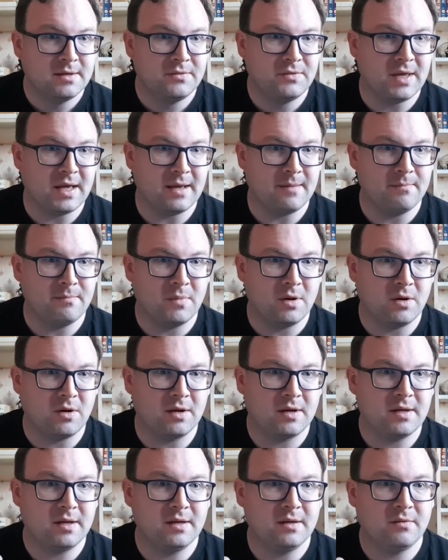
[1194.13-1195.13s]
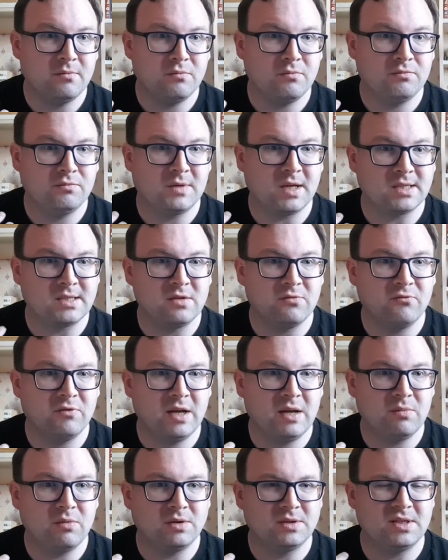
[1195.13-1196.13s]
that Mark doesn't
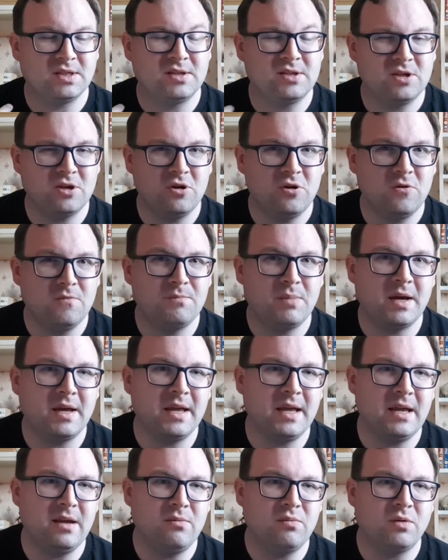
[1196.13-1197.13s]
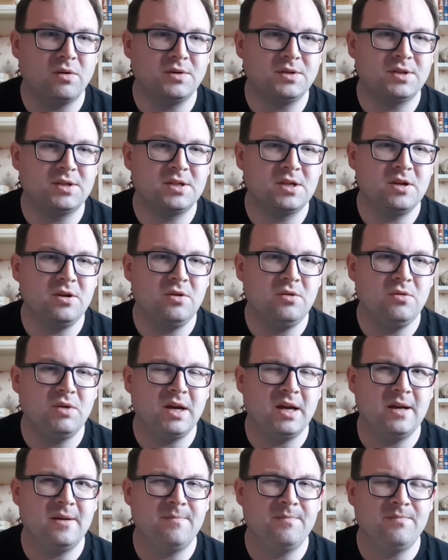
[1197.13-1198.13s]
really want to do, but he wants
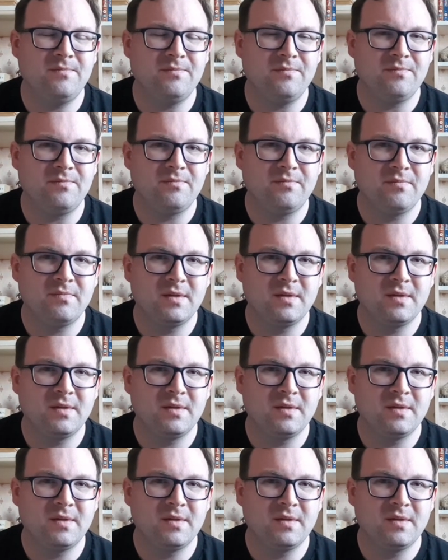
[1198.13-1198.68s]
to